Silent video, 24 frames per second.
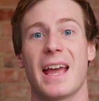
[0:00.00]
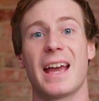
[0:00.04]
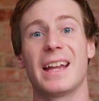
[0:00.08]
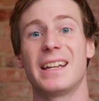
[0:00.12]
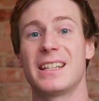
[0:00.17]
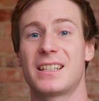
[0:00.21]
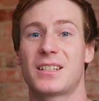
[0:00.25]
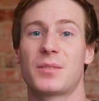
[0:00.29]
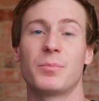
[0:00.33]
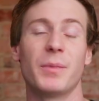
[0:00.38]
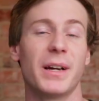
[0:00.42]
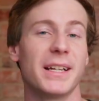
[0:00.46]

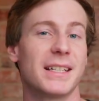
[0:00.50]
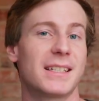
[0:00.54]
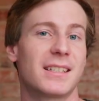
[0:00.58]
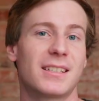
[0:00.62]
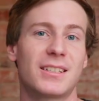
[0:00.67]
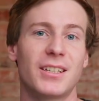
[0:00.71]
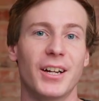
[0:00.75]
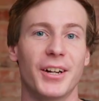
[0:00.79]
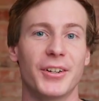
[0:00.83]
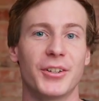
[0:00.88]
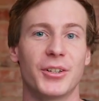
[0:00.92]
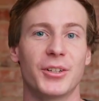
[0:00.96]
Edits might
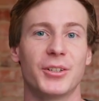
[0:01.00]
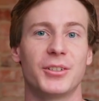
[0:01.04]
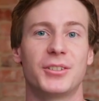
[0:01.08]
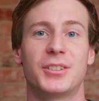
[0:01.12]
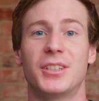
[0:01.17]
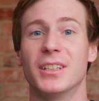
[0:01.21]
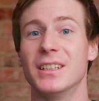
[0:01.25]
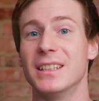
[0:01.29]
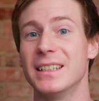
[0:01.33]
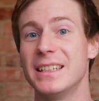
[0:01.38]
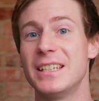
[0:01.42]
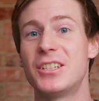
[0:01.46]
stutter,
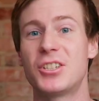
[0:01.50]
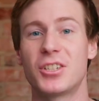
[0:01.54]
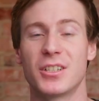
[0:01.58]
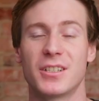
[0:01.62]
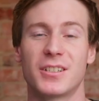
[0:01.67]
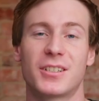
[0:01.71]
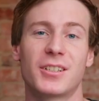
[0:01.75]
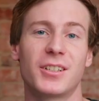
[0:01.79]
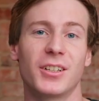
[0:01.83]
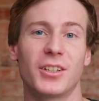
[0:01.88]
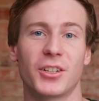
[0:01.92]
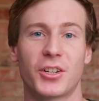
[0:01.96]

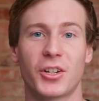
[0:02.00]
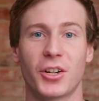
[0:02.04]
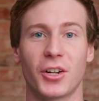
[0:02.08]
deletions could